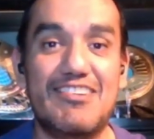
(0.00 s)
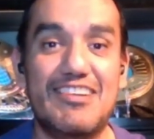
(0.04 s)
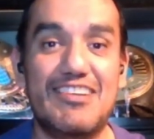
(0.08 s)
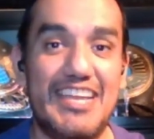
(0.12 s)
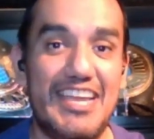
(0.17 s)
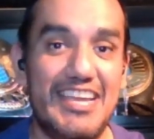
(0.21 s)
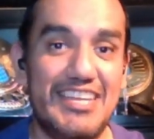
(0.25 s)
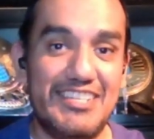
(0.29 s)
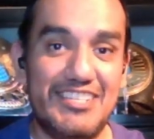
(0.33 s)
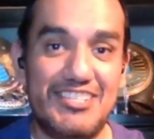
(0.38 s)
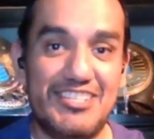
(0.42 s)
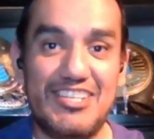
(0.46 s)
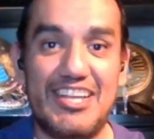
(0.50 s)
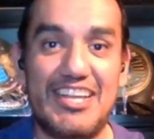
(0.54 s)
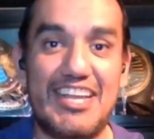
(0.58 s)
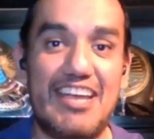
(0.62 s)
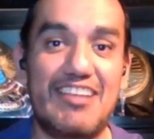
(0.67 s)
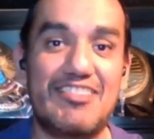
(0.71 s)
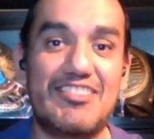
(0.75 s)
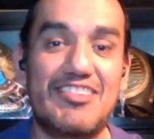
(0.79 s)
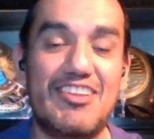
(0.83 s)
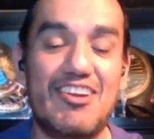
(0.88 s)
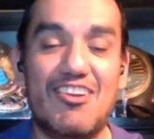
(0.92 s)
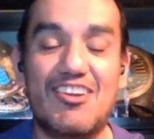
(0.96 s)
Again, check
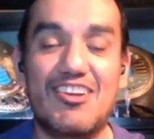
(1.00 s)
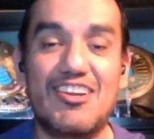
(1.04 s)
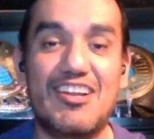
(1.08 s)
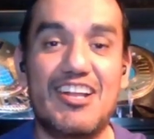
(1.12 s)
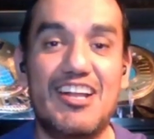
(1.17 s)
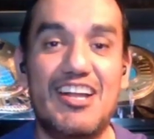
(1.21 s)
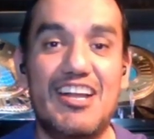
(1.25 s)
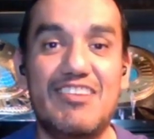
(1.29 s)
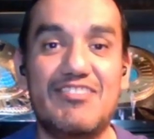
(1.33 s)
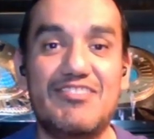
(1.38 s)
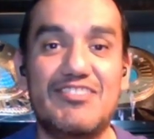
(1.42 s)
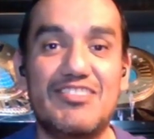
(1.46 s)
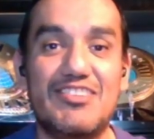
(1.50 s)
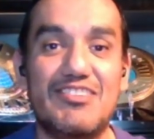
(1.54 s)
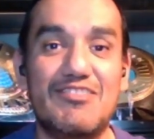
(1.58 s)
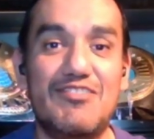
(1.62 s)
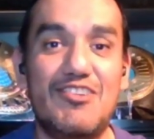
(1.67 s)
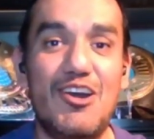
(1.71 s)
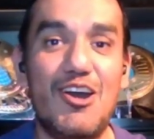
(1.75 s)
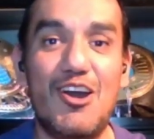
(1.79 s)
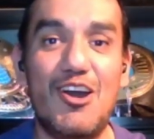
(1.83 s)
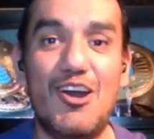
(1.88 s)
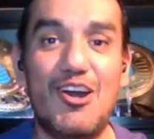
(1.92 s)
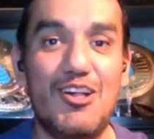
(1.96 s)
out the archives of
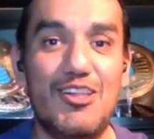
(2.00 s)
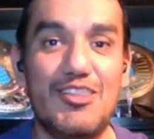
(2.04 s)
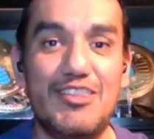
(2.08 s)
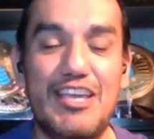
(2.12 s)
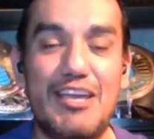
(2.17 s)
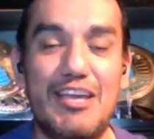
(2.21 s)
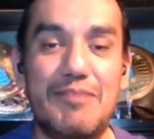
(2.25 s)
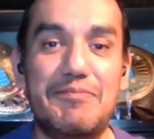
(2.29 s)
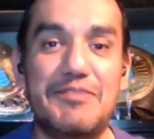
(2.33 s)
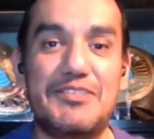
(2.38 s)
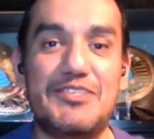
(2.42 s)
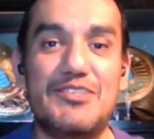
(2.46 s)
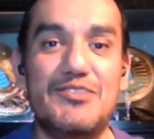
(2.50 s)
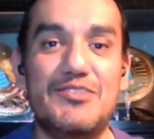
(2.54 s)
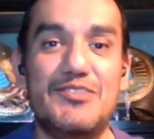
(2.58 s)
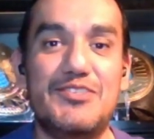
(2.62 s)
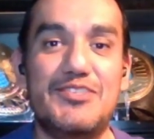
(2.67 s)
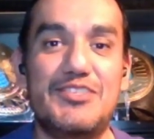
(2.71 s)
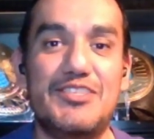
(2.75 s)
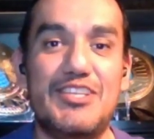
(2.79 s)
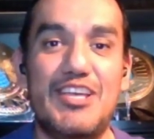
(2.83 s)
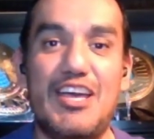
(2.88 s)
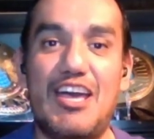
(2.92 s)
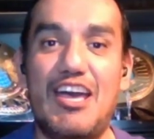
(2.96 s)
all the
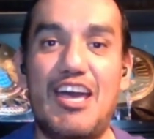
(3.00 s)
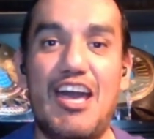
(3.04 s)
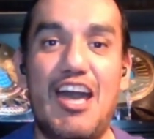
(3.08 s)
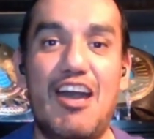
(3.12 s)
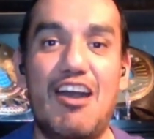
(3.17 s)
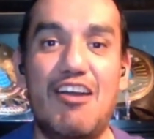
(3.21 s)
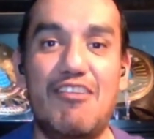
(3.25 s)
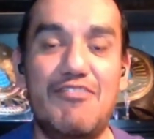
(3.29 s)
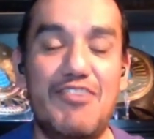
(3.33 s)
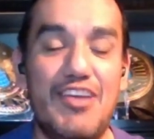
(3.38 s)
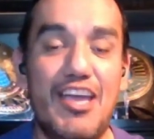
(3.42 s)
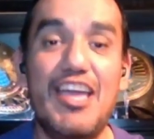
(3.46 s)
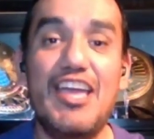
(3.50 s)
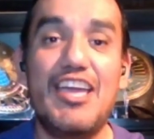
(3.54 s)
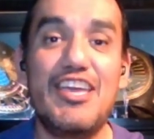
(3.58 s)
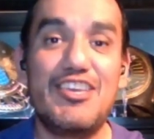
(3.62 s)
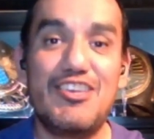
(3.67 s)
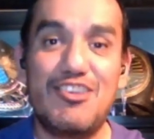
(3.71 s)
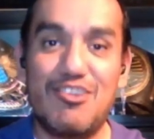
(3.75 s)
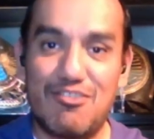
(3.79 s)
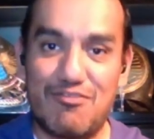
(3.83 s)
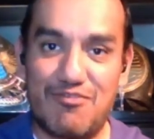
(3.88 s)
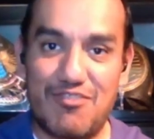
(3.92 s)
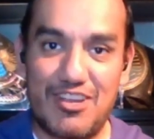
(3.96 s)
episodes of
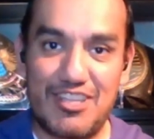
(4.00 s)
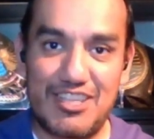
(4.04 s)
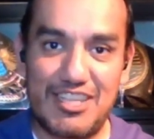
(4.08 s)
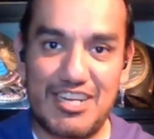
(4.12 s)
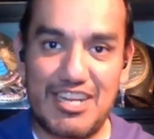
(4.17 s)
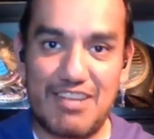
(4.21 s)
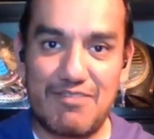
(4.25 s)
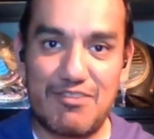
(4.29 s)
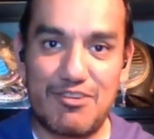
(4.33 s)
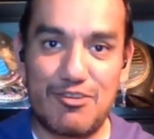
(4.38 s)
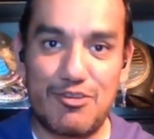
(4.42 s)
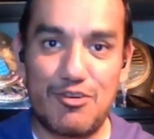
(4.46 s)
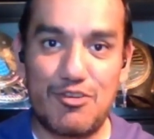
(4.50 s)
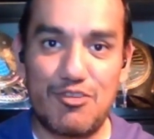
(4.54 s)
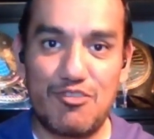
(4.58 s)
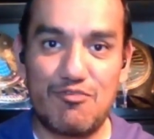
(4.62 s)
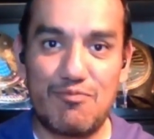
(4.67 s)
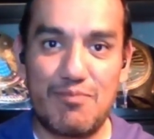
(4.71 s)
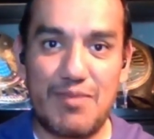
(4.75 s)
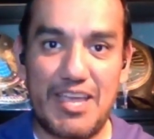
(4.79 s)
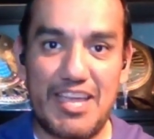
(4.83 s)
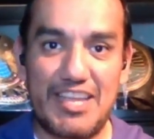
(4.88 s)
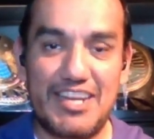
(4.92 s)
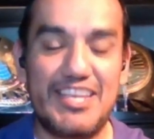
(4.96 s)
your friendly neighborhood
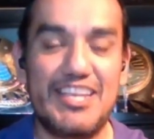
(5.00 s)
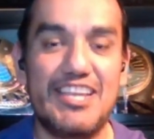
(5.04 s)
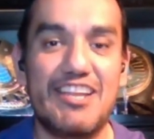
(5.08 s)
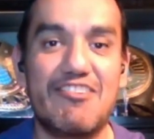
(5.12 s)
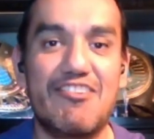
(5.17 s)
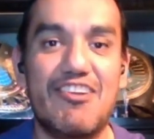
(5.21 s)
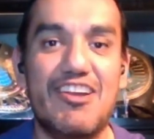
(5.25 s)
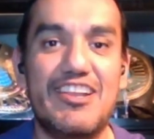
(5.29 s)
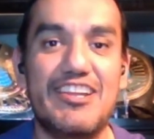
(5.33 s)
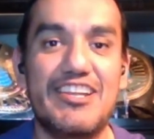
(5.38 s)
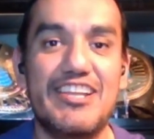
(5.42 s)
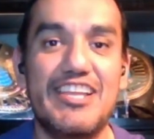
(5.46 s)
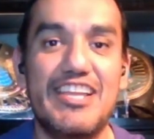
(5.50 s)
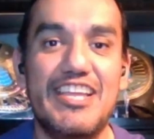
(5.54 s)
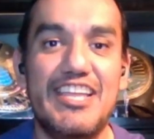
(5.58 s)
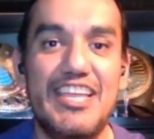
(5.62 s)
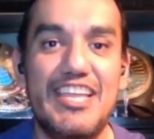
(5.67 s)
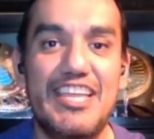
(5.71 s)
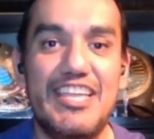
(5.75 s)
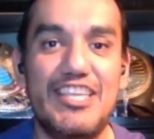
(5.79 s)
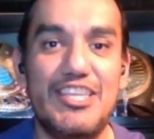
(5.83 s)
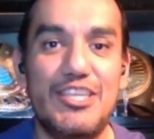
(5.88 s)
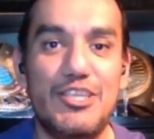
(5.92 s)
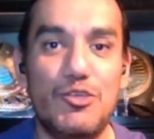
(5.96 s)
Oofman here on
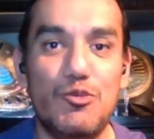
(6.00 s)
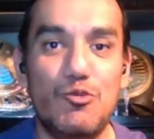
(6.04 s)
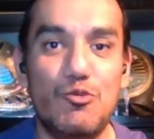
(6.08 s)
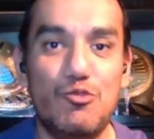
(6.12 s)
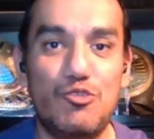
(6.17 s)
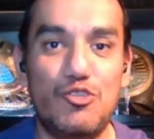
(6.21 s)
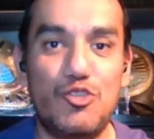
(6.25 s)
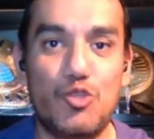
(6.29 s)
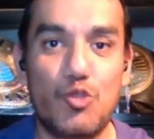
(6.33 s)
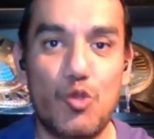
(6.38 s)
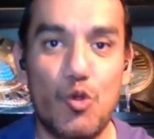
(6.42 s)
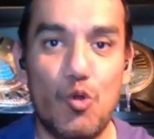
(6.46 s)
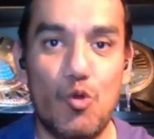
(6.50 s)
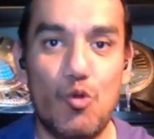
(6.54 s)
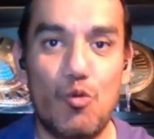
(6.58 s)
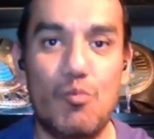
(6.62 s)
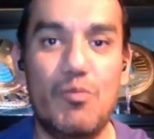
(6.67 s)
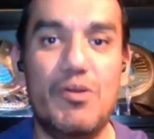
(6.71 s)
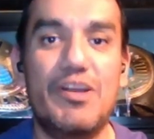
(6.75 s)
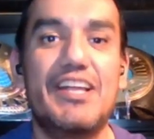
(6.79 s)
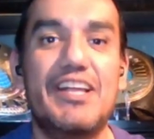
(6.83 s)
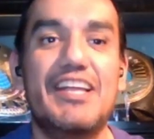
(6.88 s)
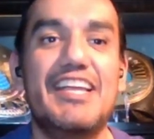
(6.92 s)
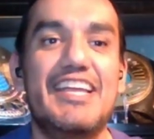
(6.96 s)

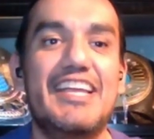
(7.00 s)
YouTube.